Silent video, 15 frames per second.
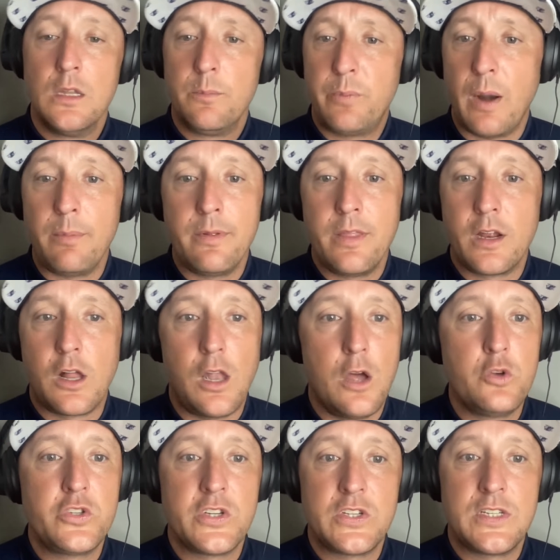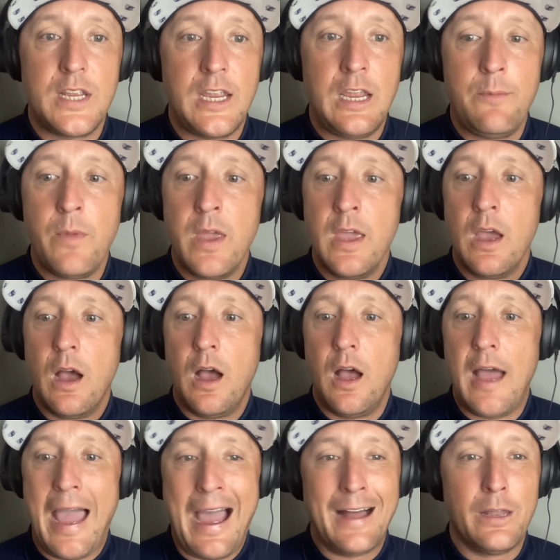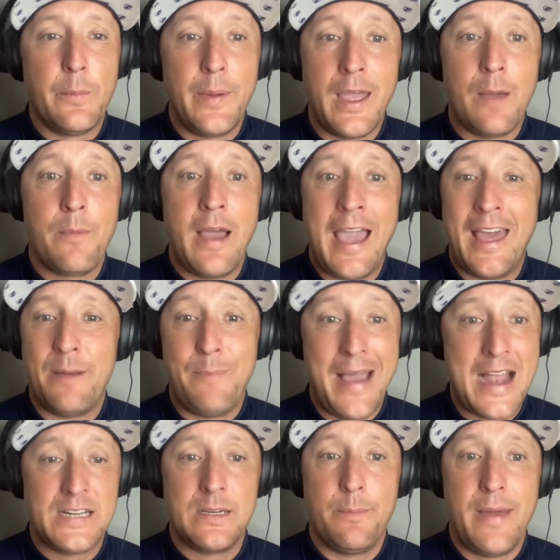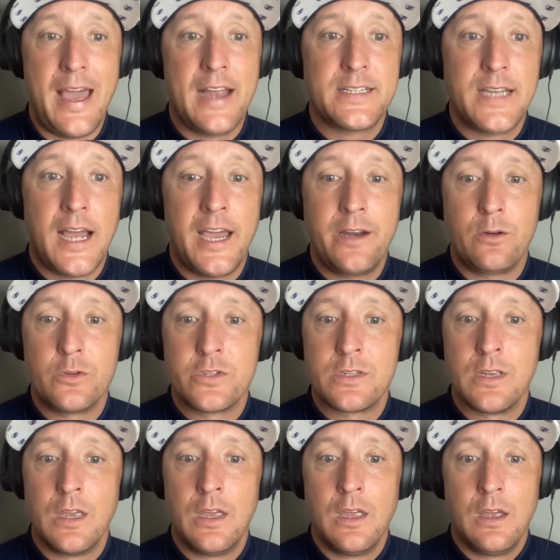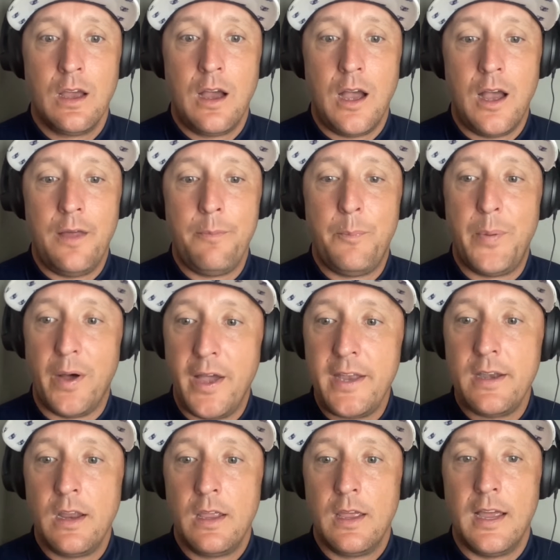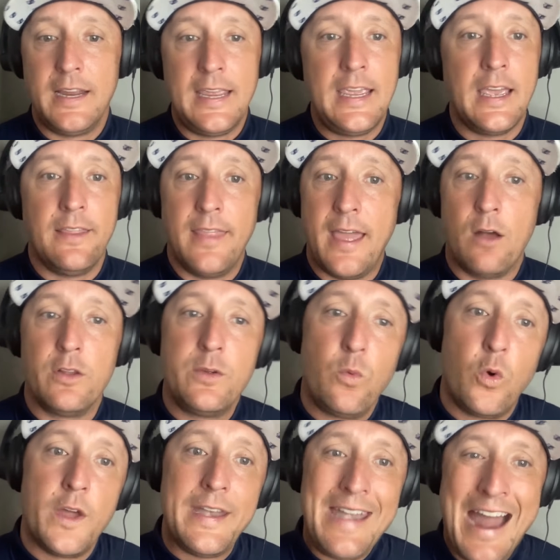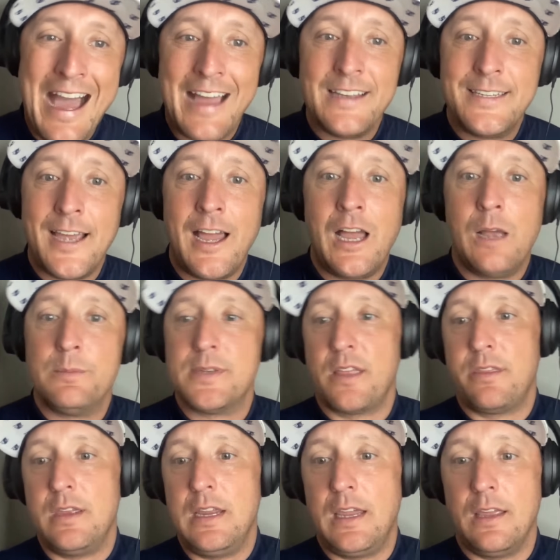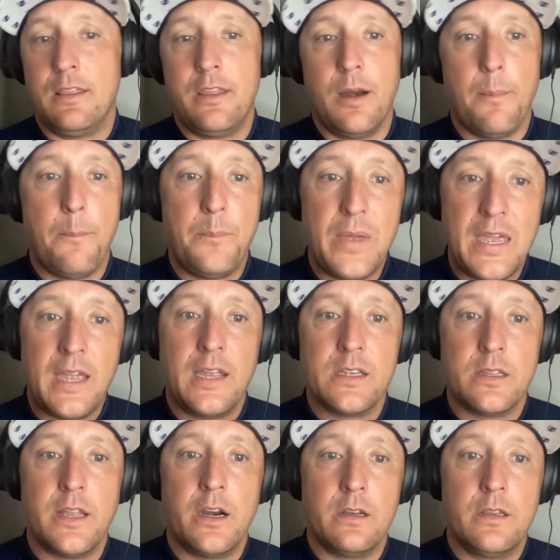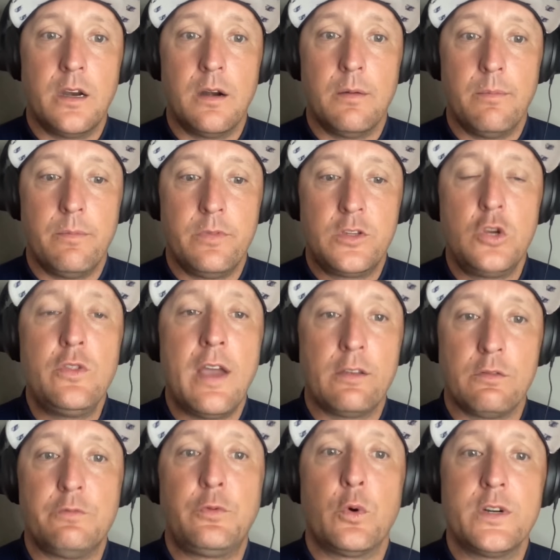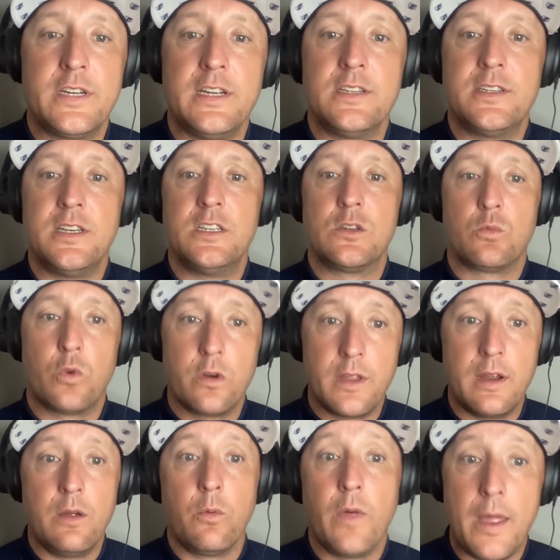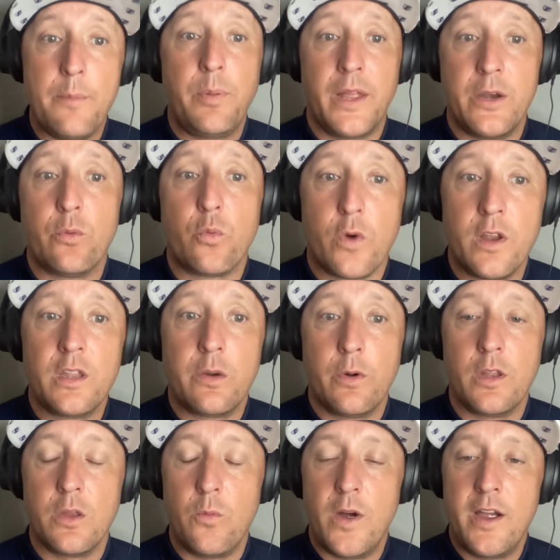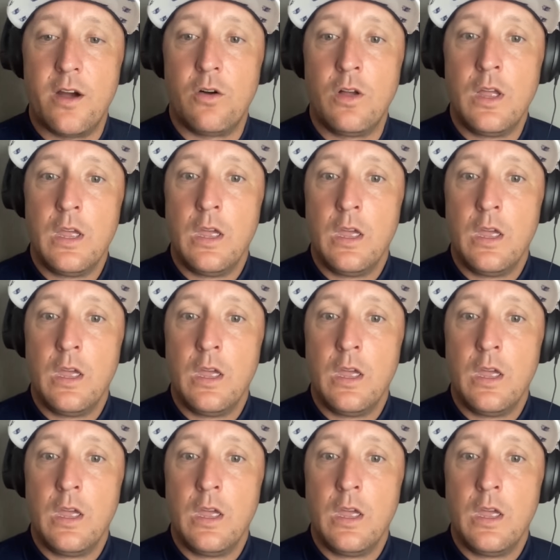Probably the closest team. Alabama had back-to-back titles, but again, they only won 9 times, I think, in their 2014 season where they played really, really well.